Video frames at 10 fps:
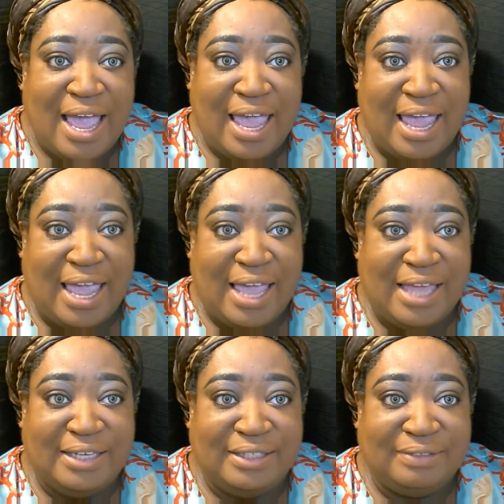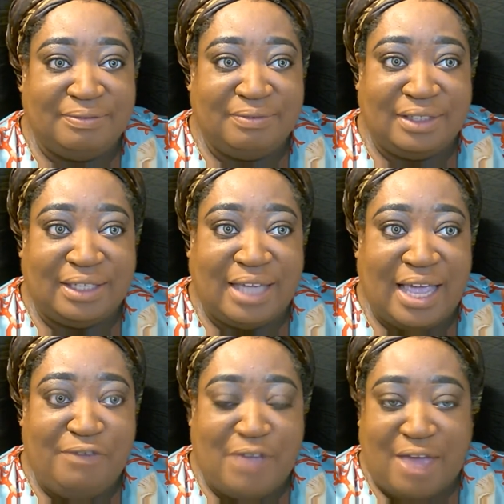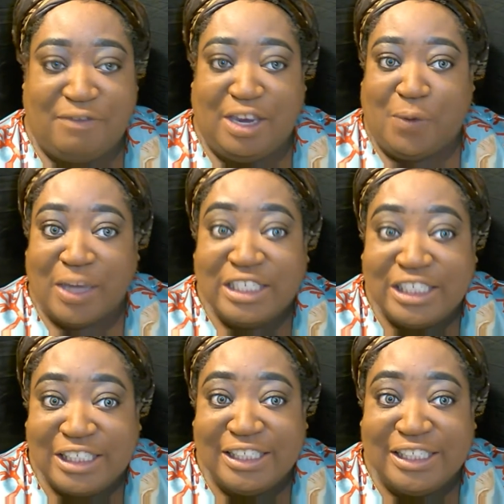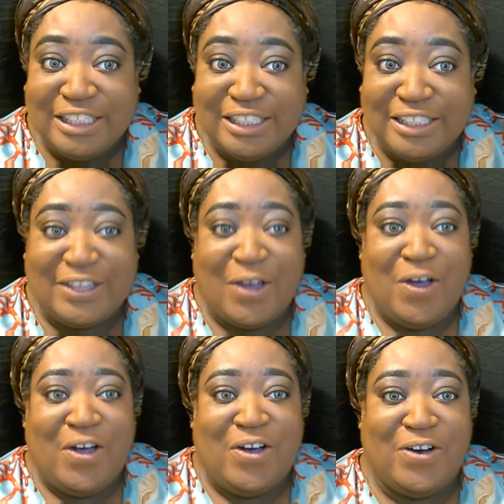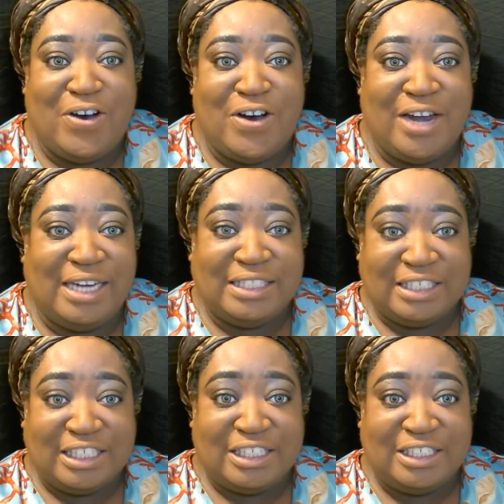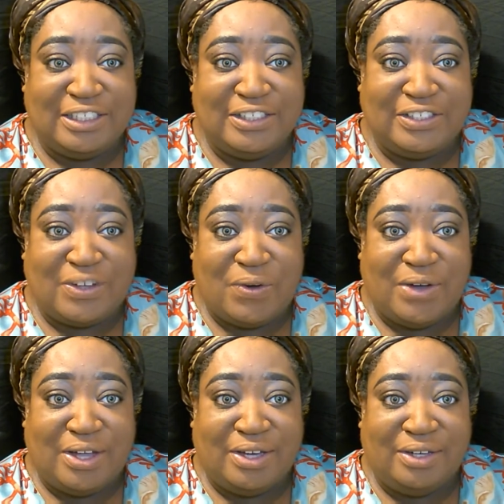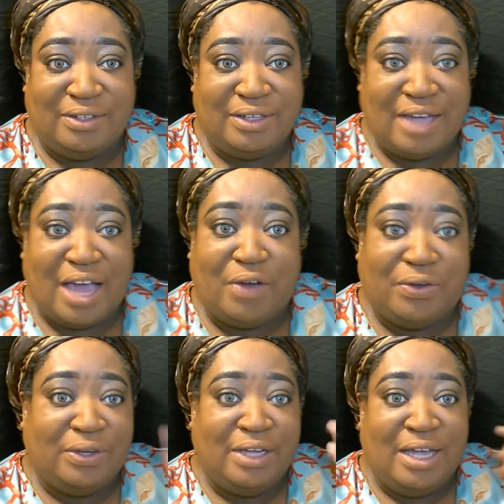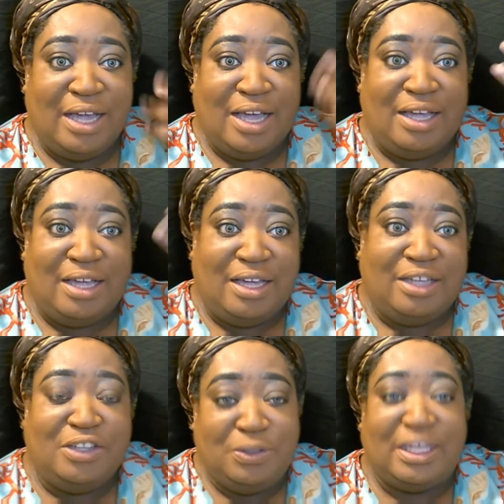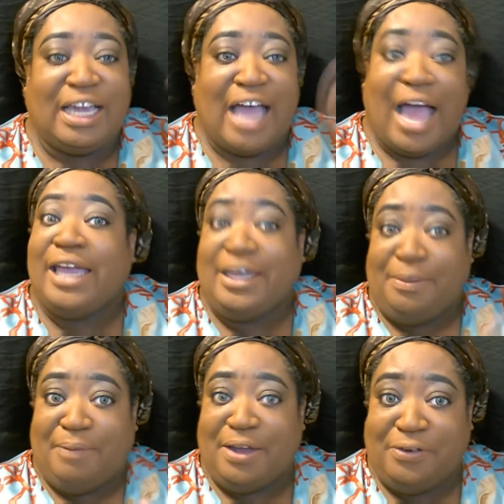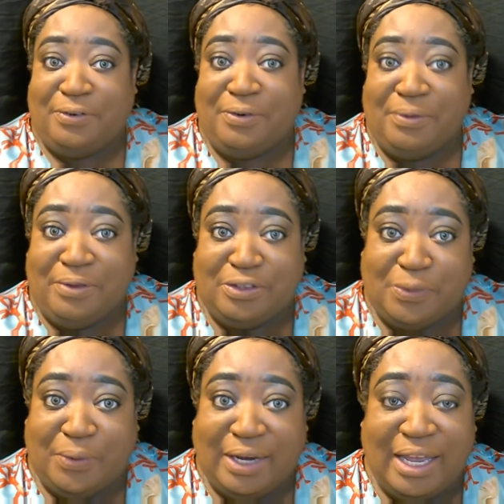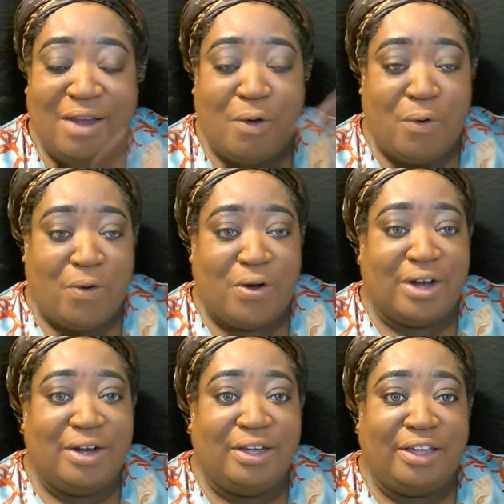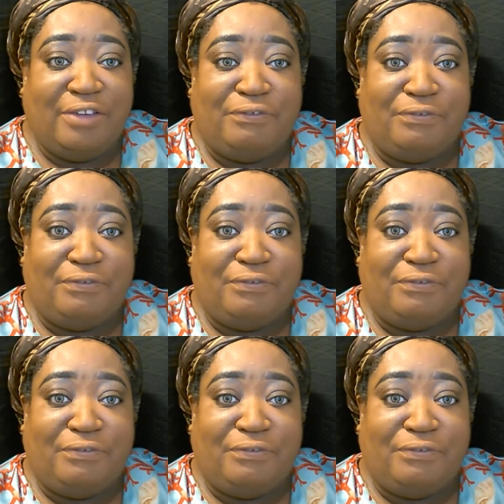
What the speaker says: And if you have any questions or any suggestions on how you think I could better doing it, or if